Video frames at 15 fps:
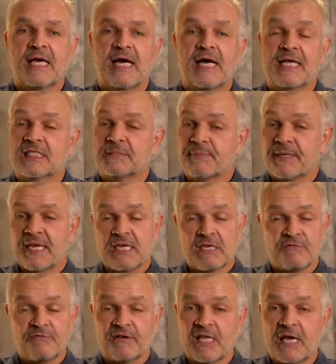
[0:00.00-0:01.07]
Uh, it's beginning
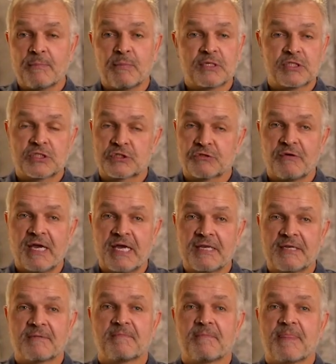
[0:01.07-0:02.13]
to fill up, which is great.
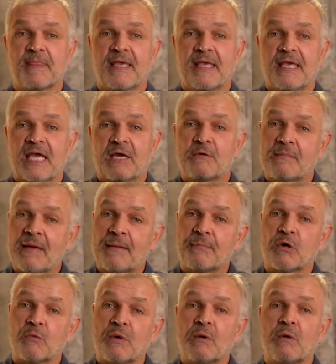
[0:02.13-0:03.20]
And
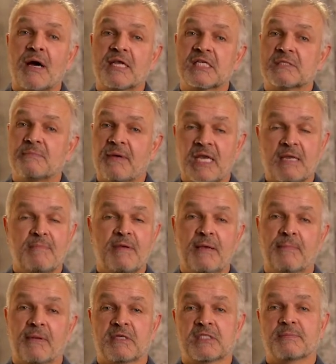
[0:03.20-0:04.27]
remember, we want as many
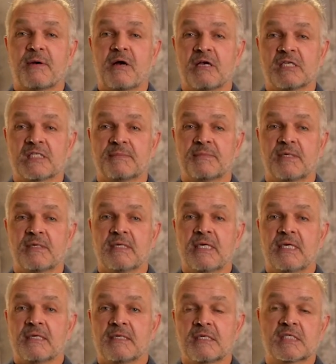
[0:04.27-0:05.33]
people as possible
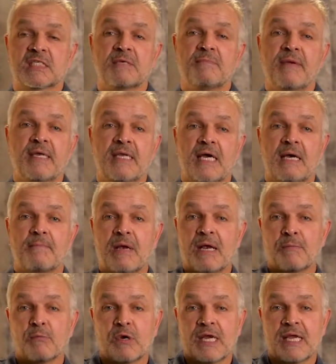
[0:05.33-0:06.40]
to submit a
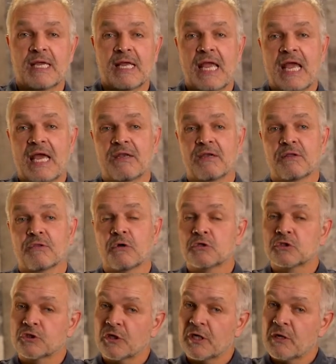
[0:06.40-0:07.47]
memory, and
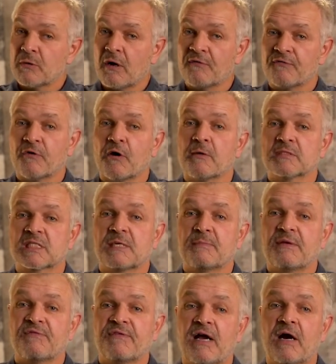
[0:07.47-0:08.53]
those journey wall forms can
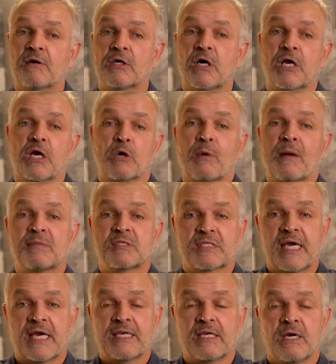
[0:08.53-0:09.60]
be found on our
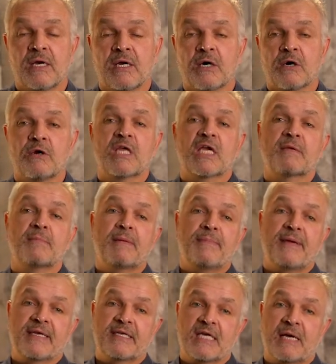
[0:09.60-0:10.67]
website or they can be
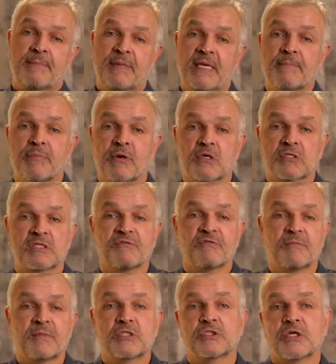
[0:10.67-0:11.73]
picked up in person
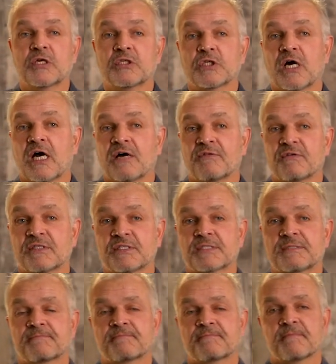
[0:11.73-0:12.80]
from the church office.